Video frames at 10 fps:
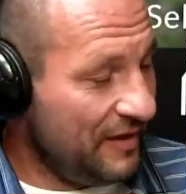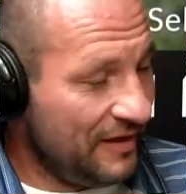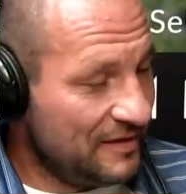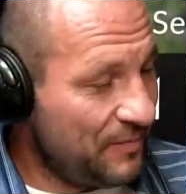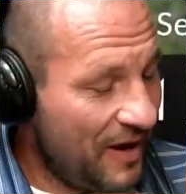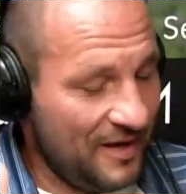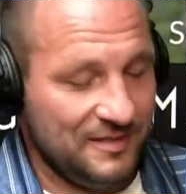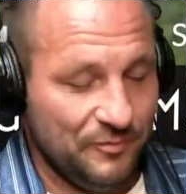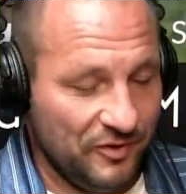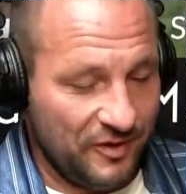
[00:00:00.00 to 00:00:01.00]
think it's
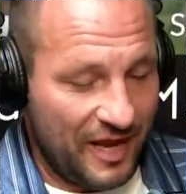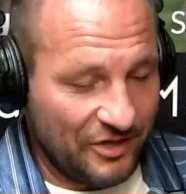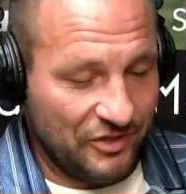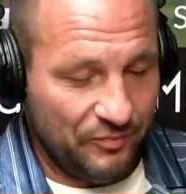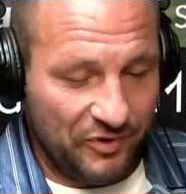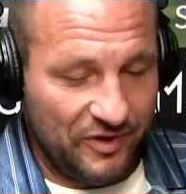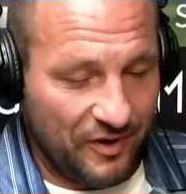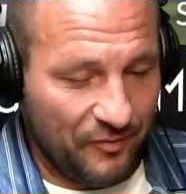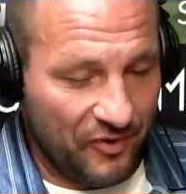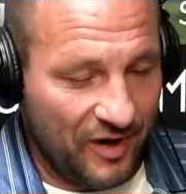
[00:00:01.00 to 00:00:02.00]
possible to actually put a
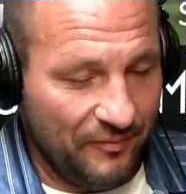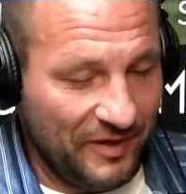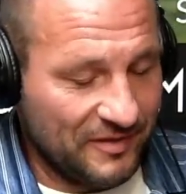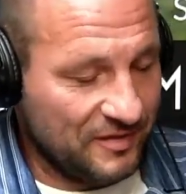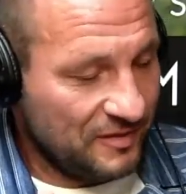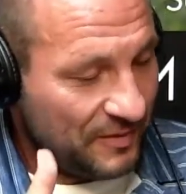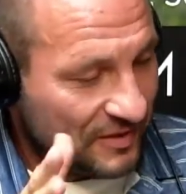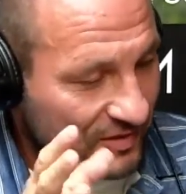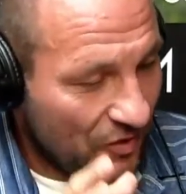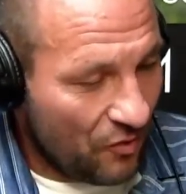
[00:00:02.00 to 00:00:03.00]
number on it because there's been
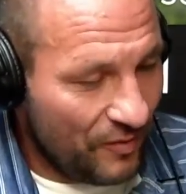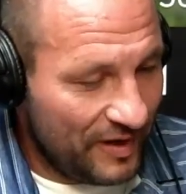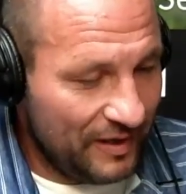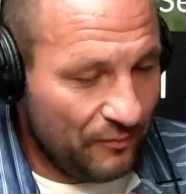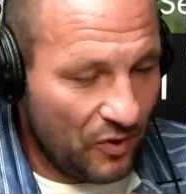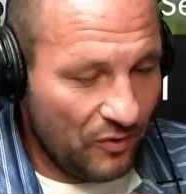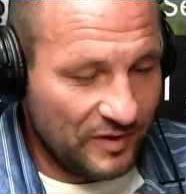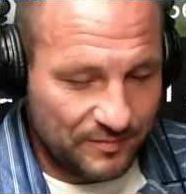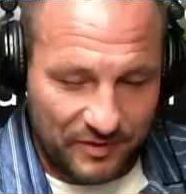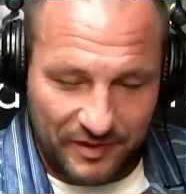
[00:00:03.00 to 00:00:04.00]
so many
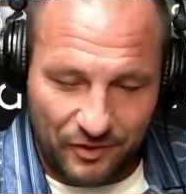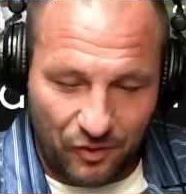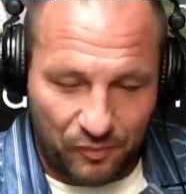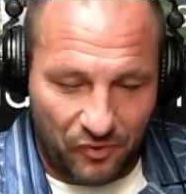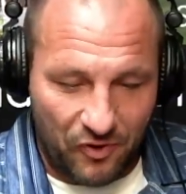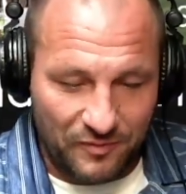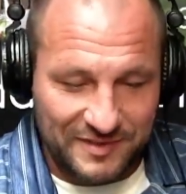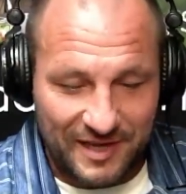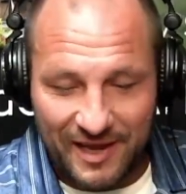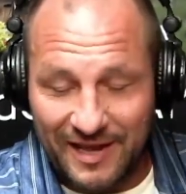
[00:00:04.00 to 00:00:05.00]
bogus political probes
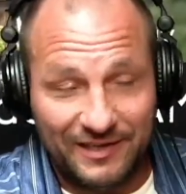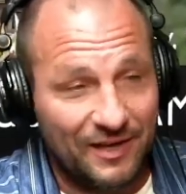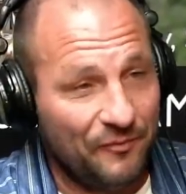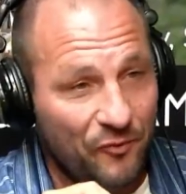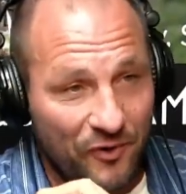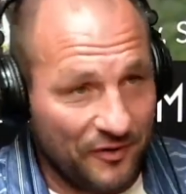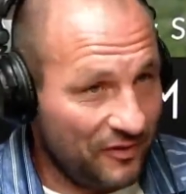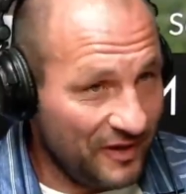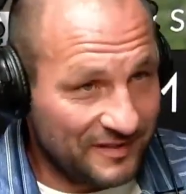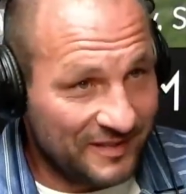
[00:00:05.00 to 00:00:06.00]
that exactly. ended up
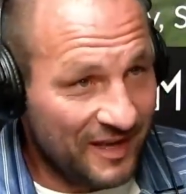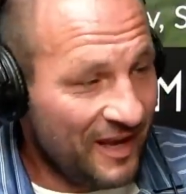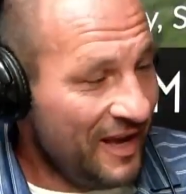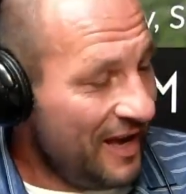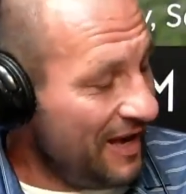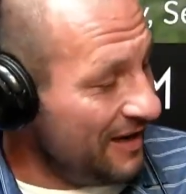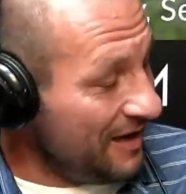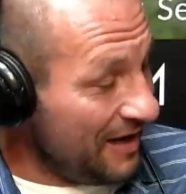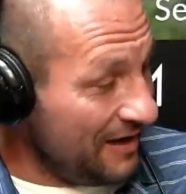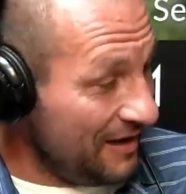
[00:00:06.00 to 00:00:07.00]
worthless. Yeah, and
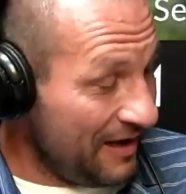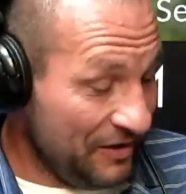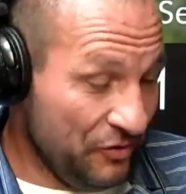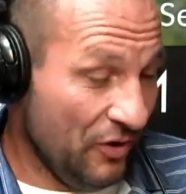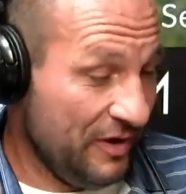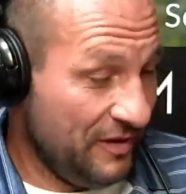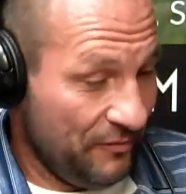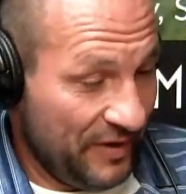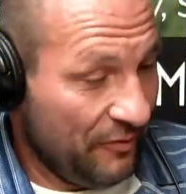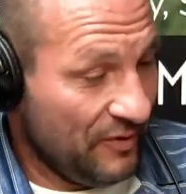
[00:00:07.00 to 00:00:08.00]
and and you look at
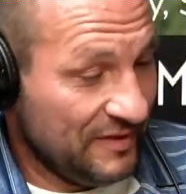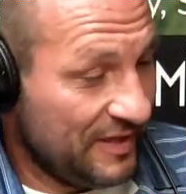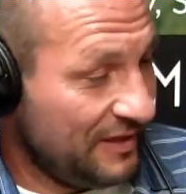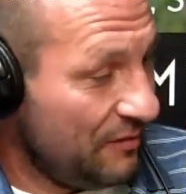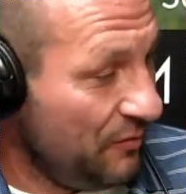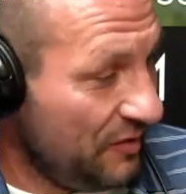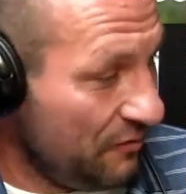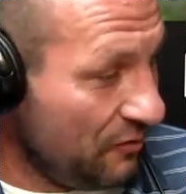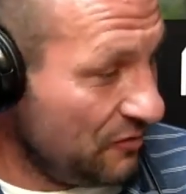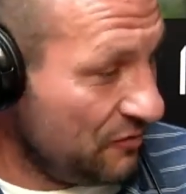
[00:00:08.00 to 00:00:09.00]
the big ones like the, the
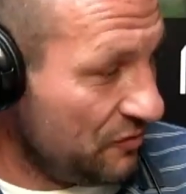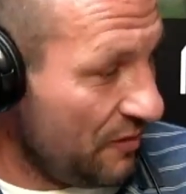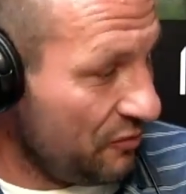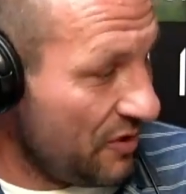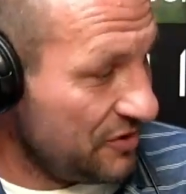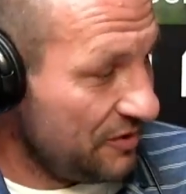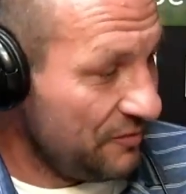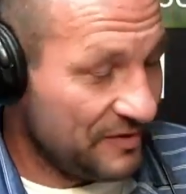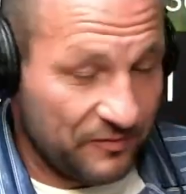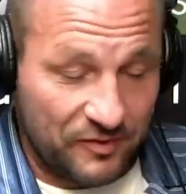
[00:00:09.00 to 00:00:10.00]
Trump Russia
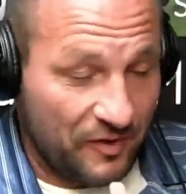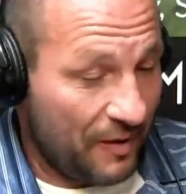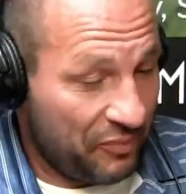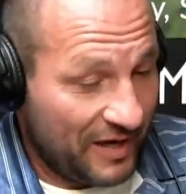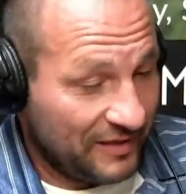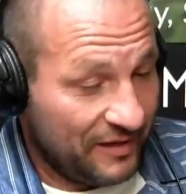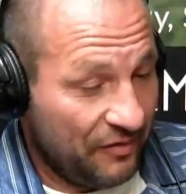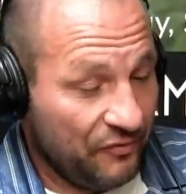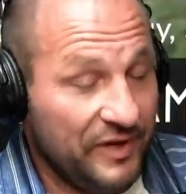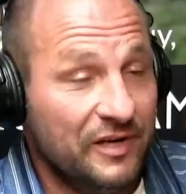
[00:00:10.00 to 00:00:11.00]
was uh, practically
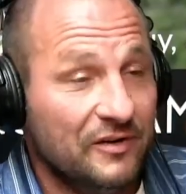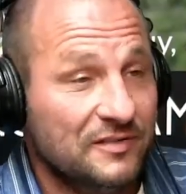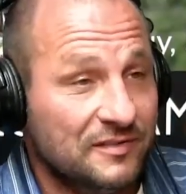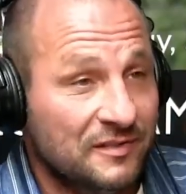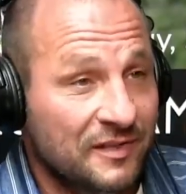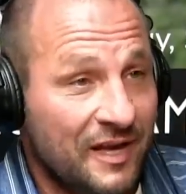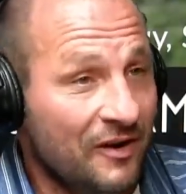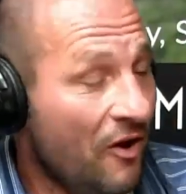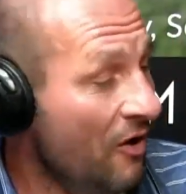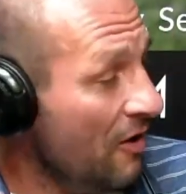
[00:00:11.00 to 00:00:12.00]
three years.
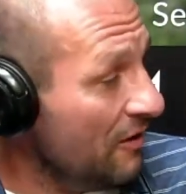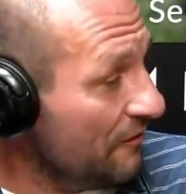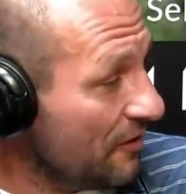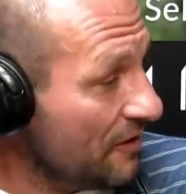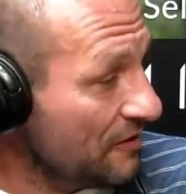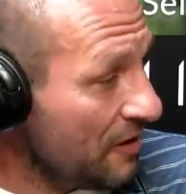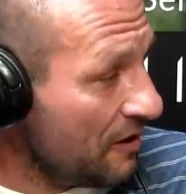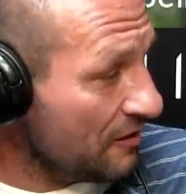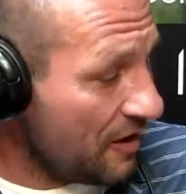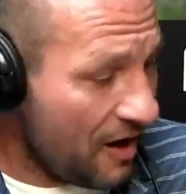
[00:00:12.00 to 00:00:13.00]
And all of our,
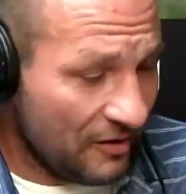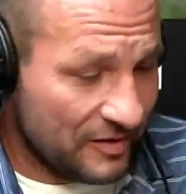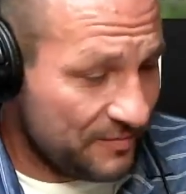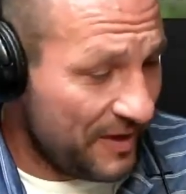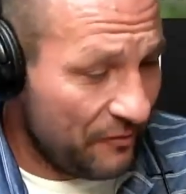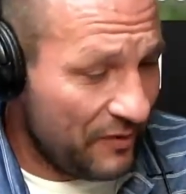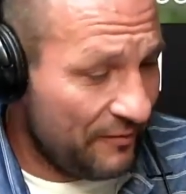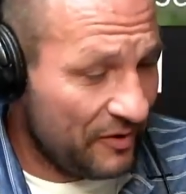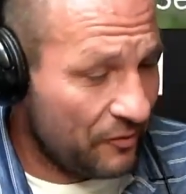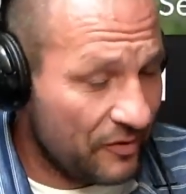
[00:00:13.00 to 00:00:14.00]
our congressmen and
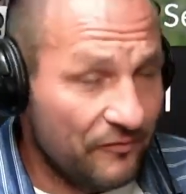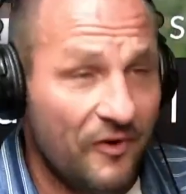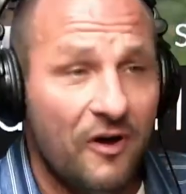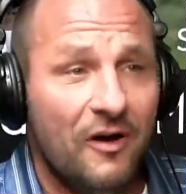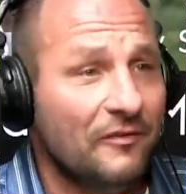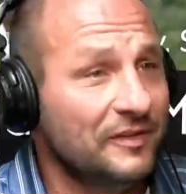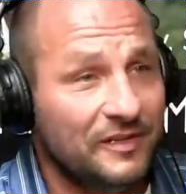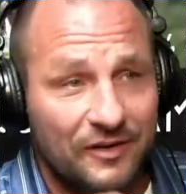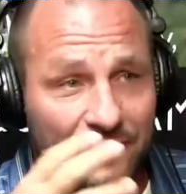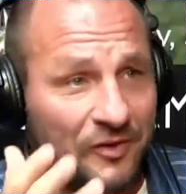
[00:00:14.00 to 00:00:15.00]
women were involved, and
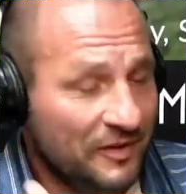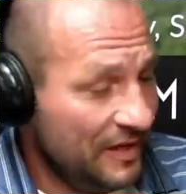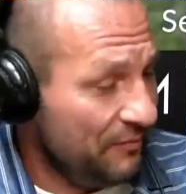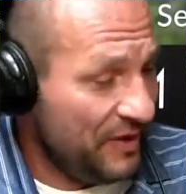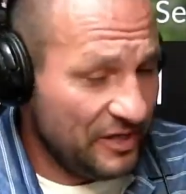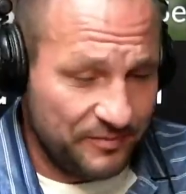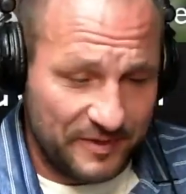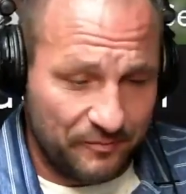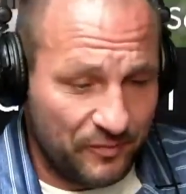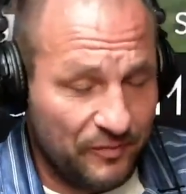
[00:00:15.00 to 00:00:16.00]
in, you know yep. the
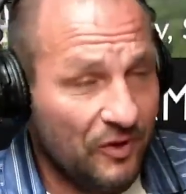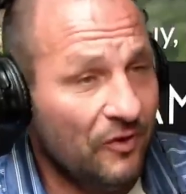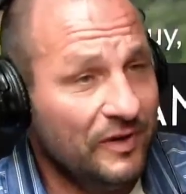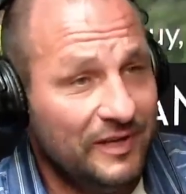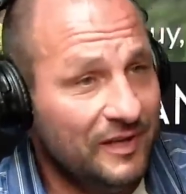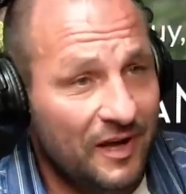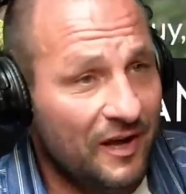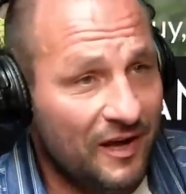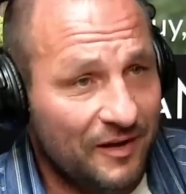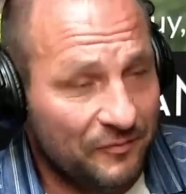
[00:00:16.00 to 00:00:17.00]
impeachment baloney
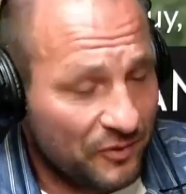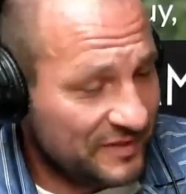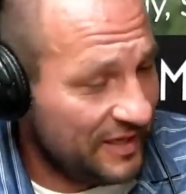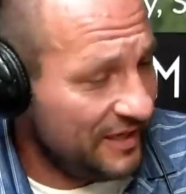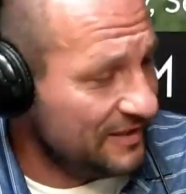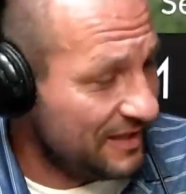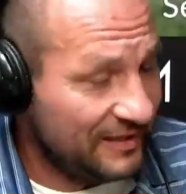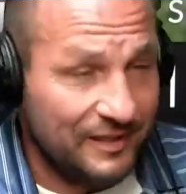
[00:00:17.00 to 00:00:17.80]
uh, proceedings that